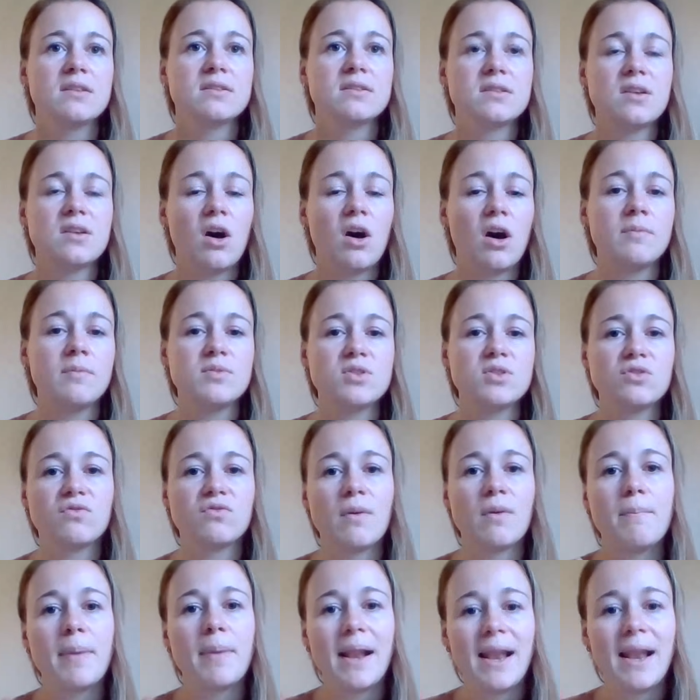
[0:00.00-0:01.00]
time to
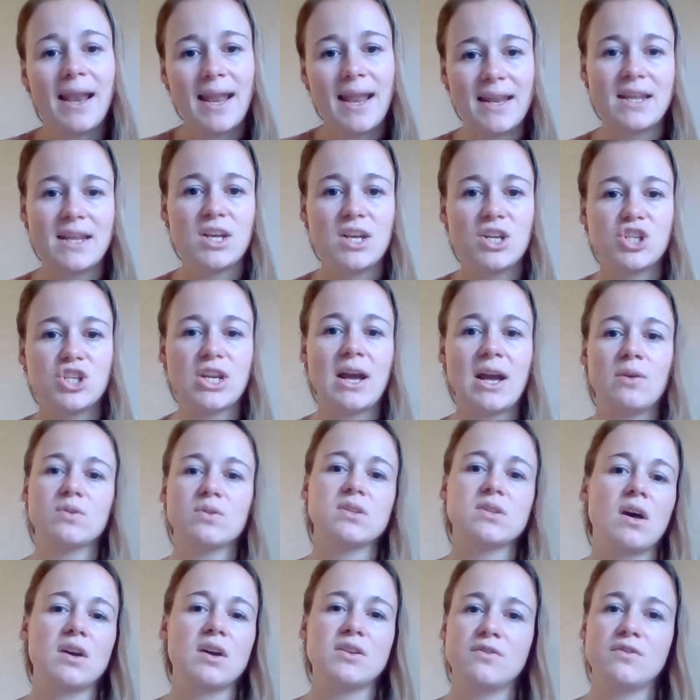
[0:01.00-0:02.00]
replenish
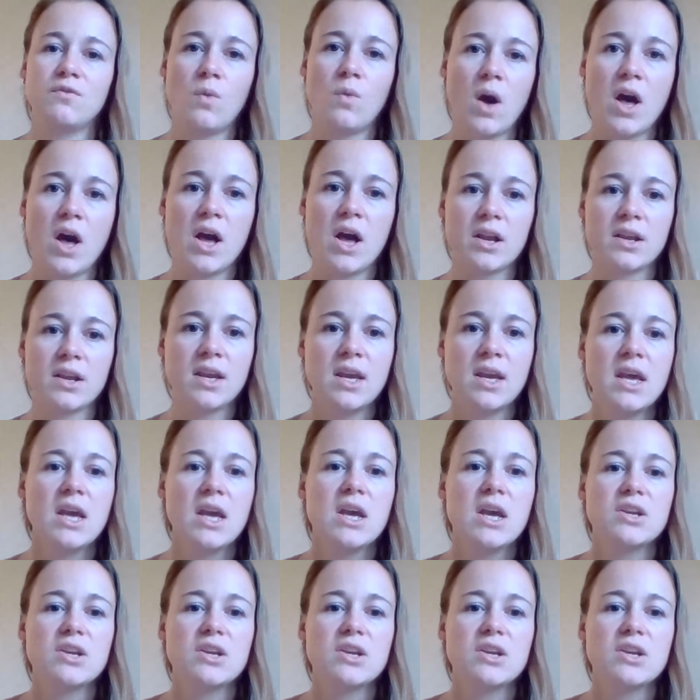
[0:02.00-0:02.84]
outside of work.